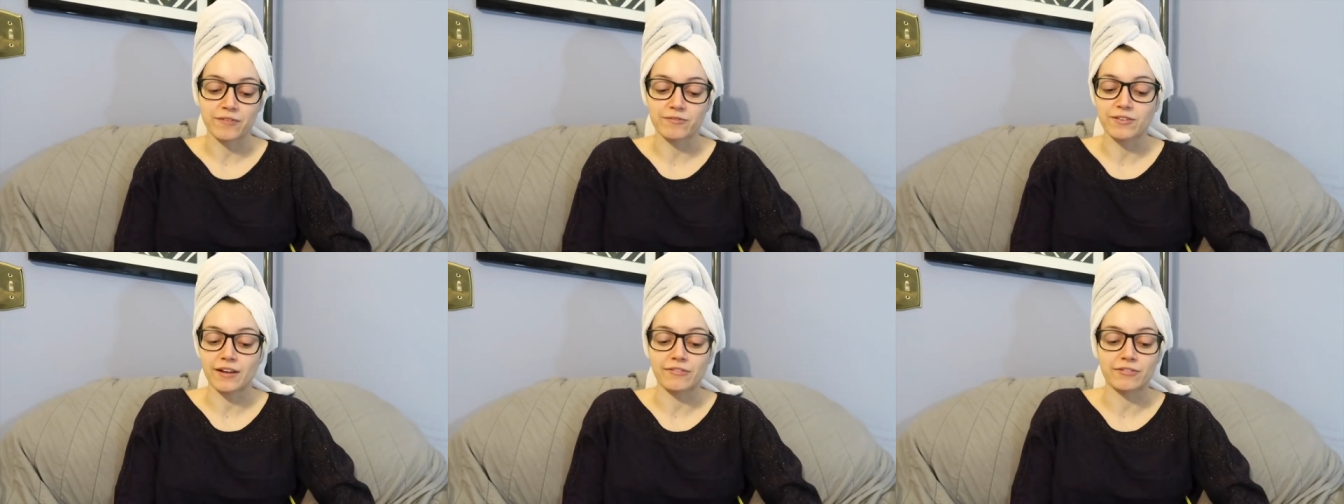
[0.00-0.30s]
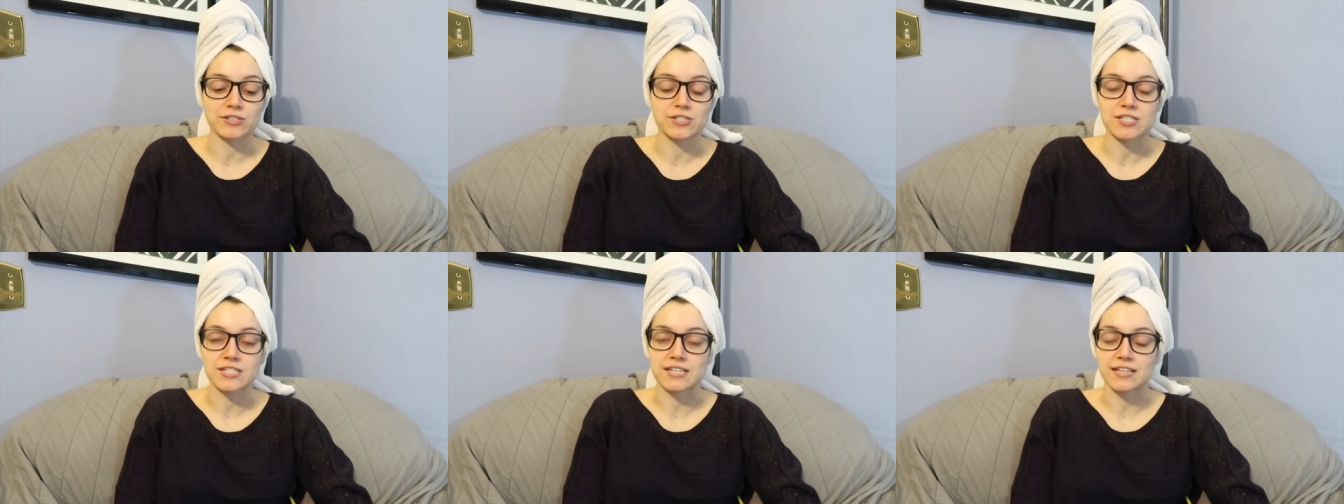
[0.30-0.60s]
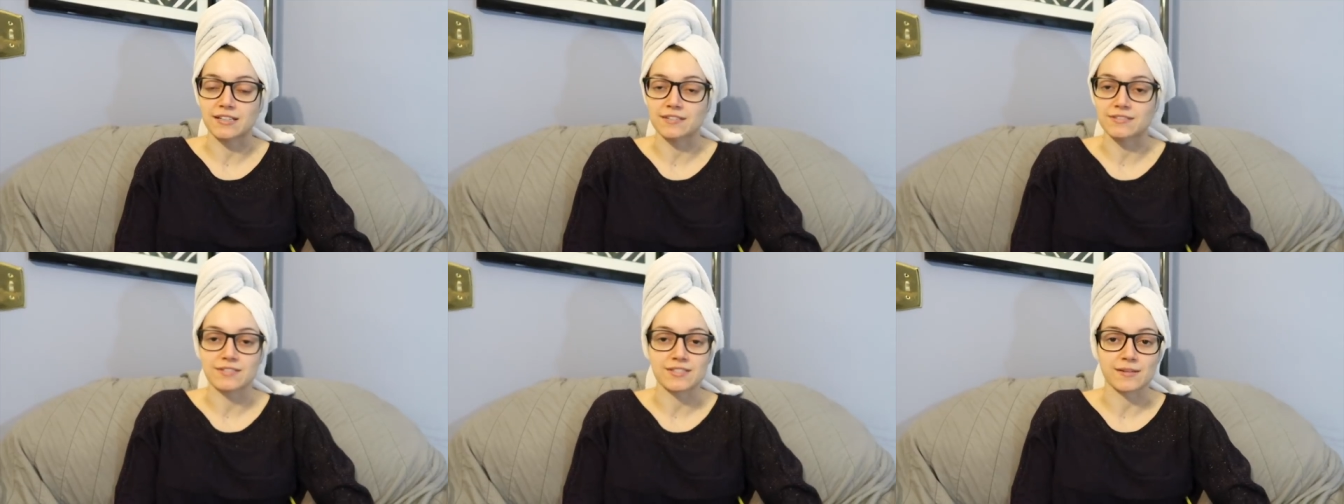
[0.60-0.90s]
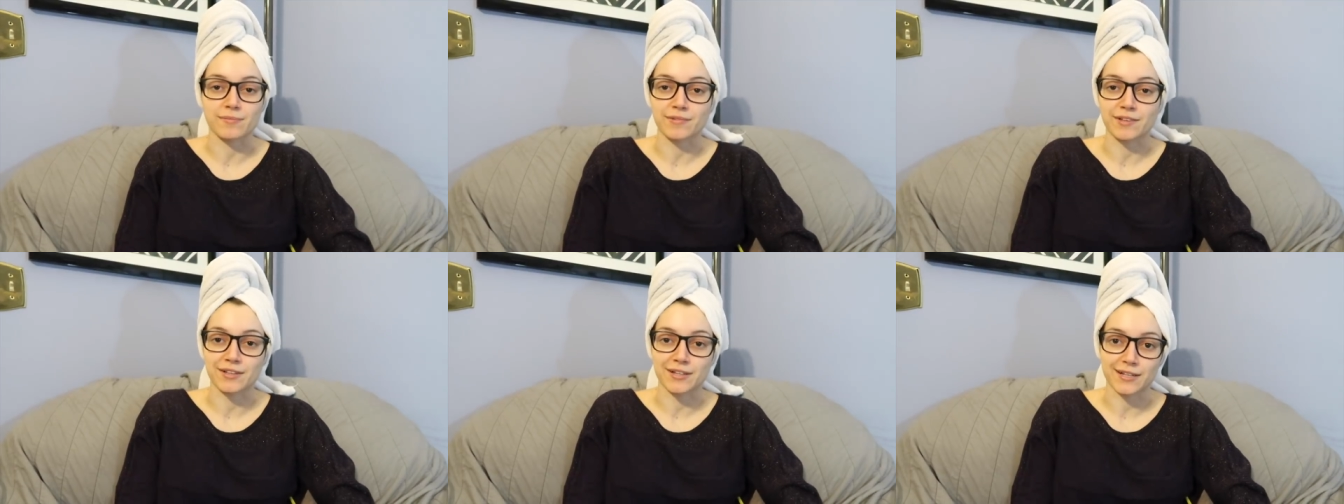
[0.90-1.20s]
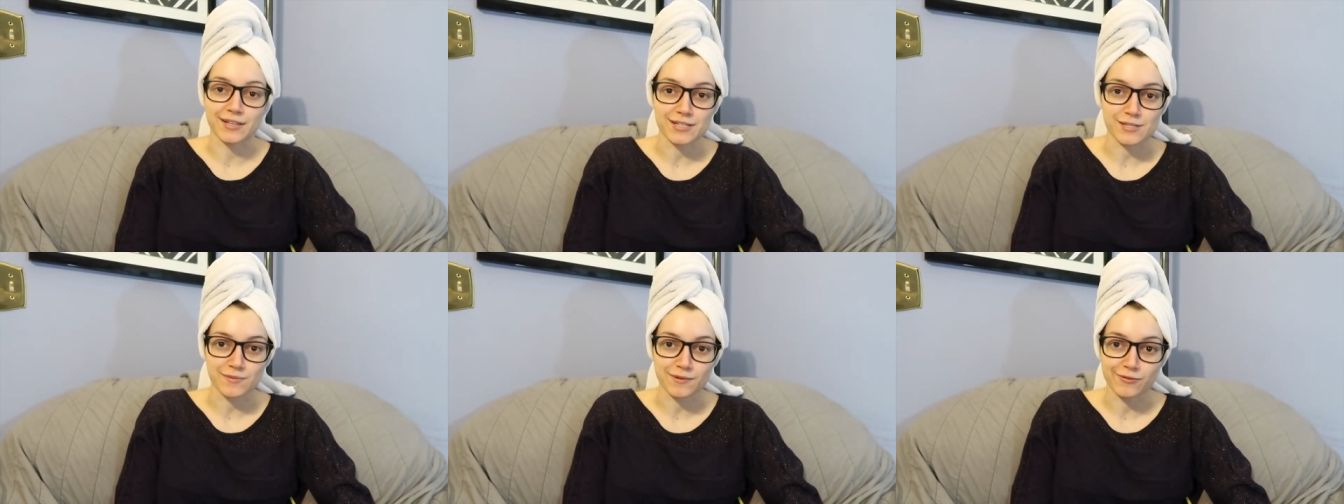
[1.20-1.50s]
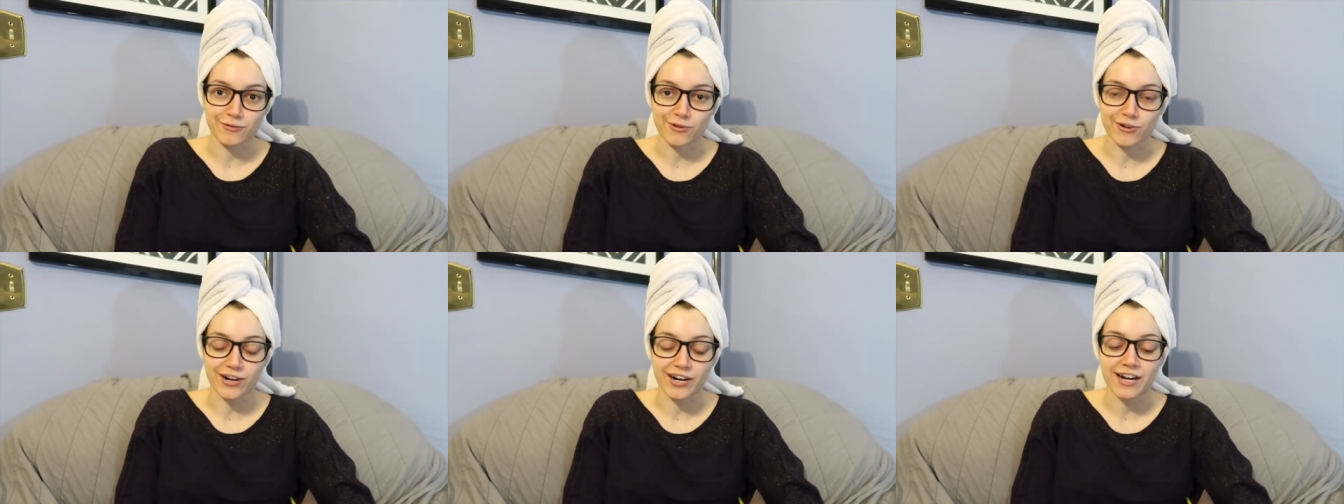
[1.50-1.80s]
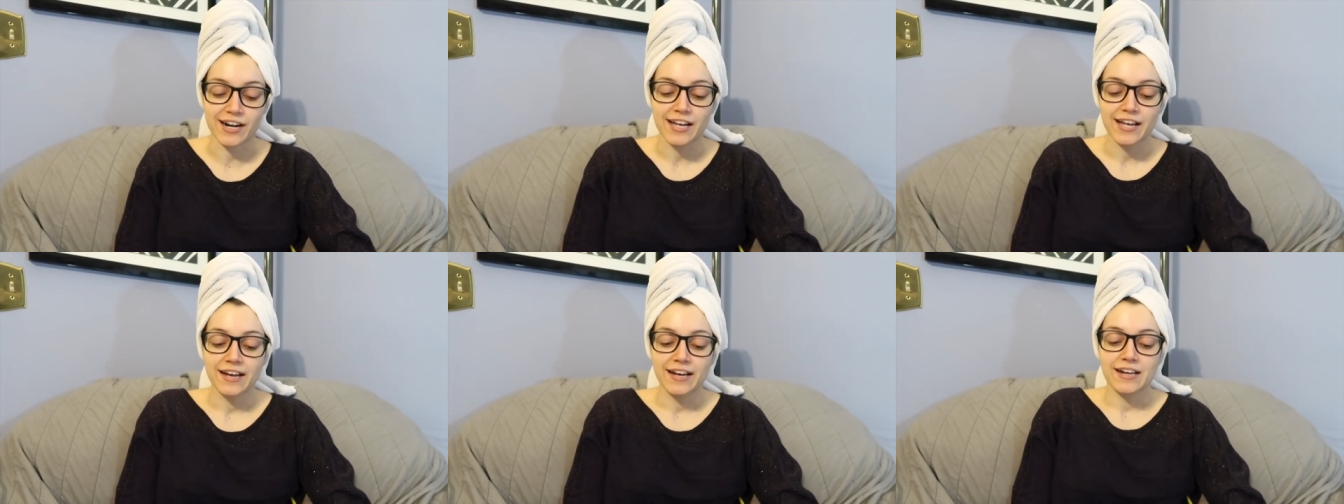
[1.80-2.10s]
I've never seen something like this
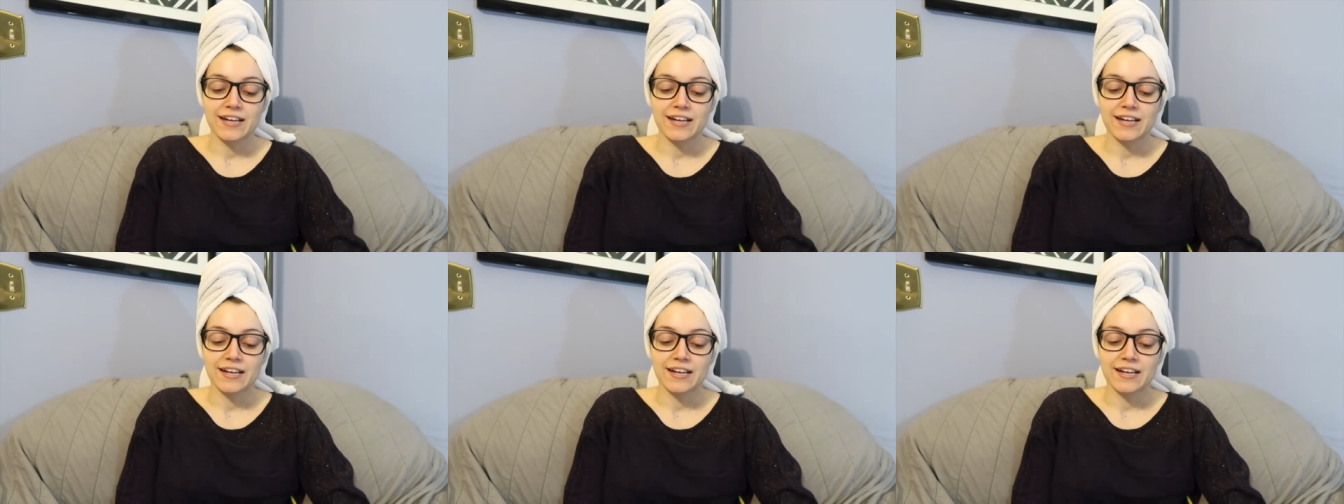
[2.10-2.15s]
before.